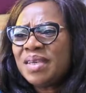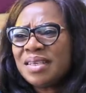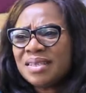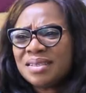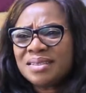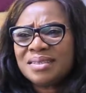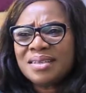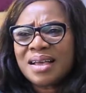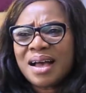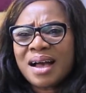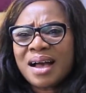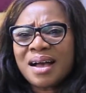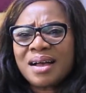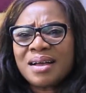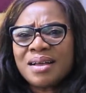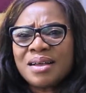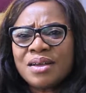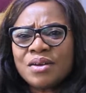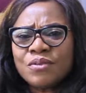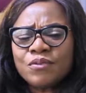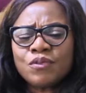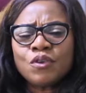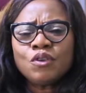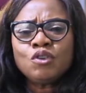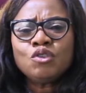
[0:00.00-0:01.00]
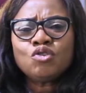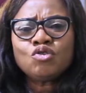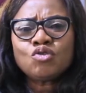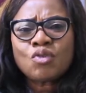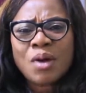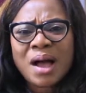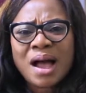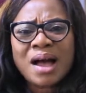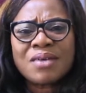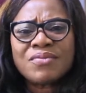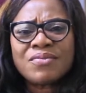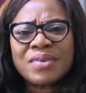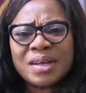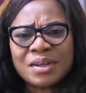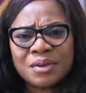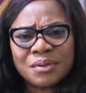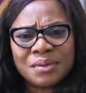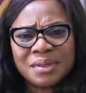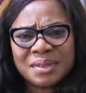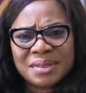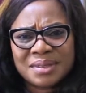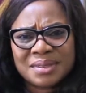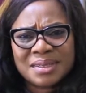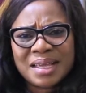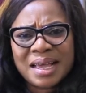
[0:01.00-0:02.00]
easier for you to have an
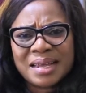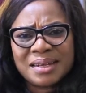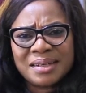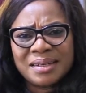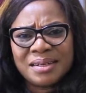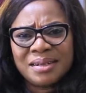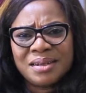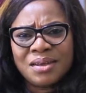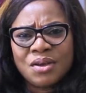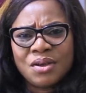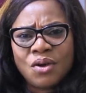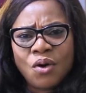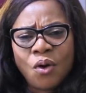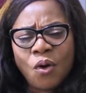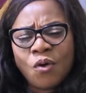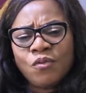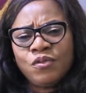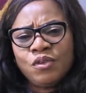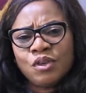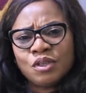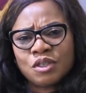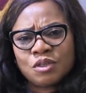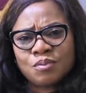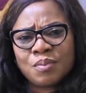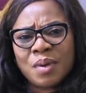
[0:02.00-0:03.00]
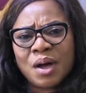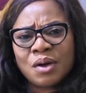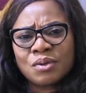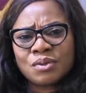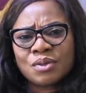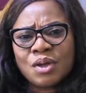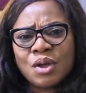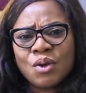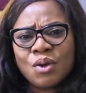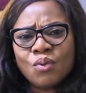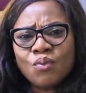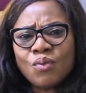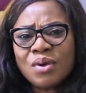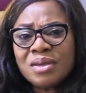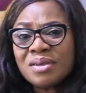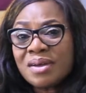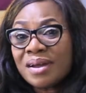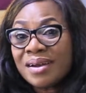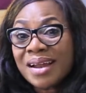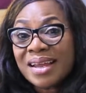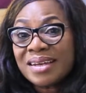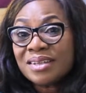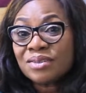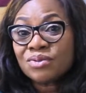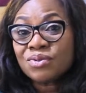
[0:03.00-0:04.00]
understanding of your spouse. When you're
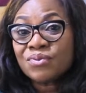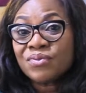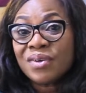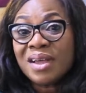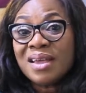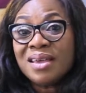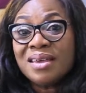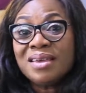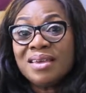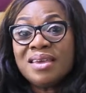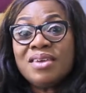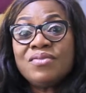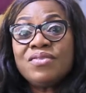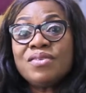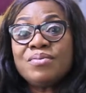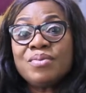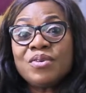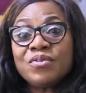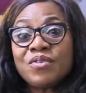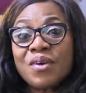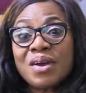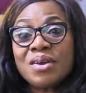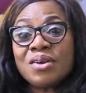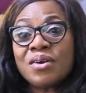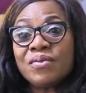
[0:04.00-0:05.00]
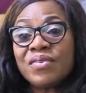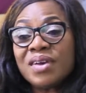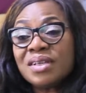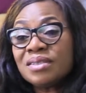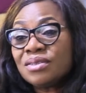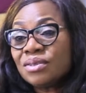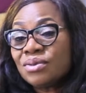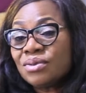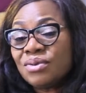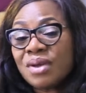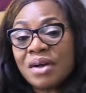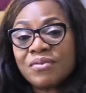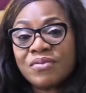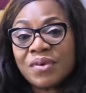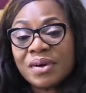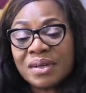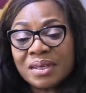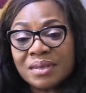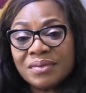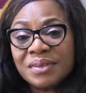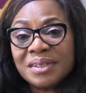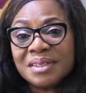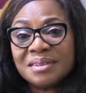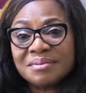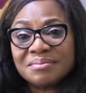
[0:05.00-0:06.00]
ready to, even before your offense, you are
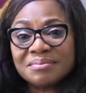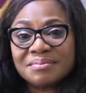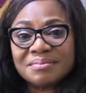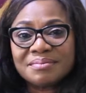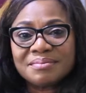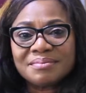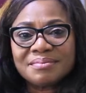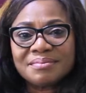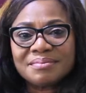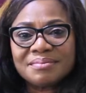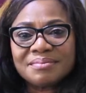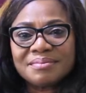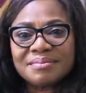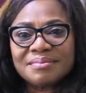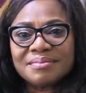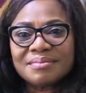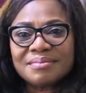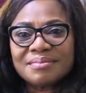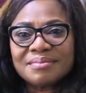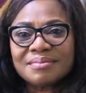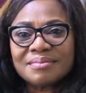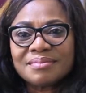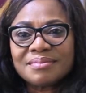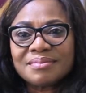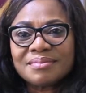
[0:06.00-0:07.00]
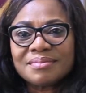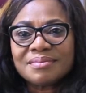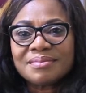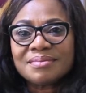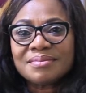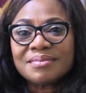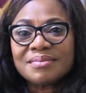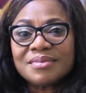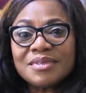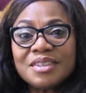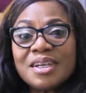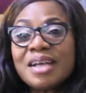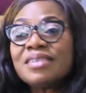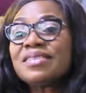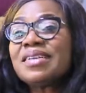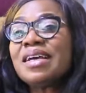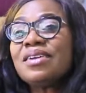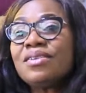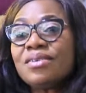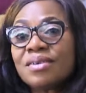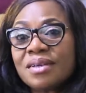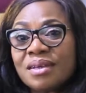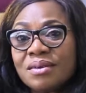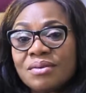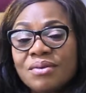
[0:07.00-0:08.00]
forgiven. They said,
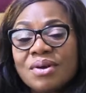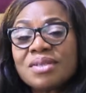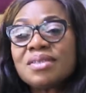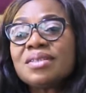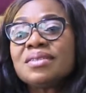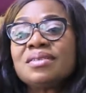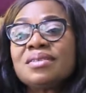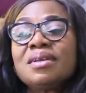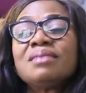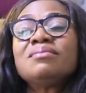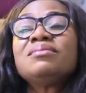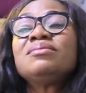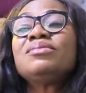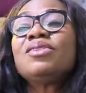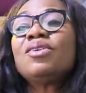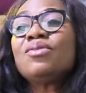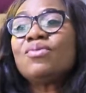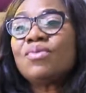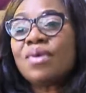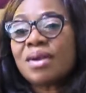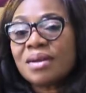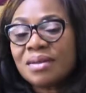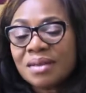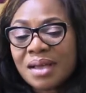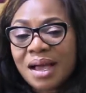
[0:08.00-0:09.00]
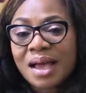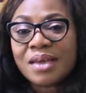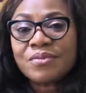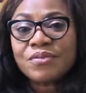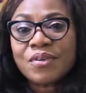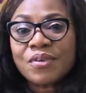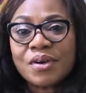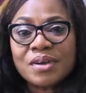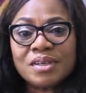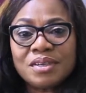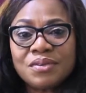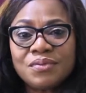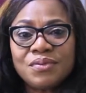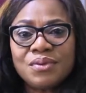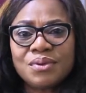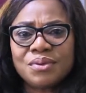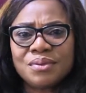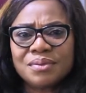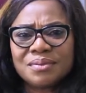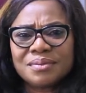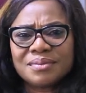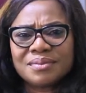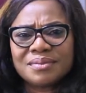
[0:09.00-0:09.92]
okay, what is it? Don't worry, I forgive you.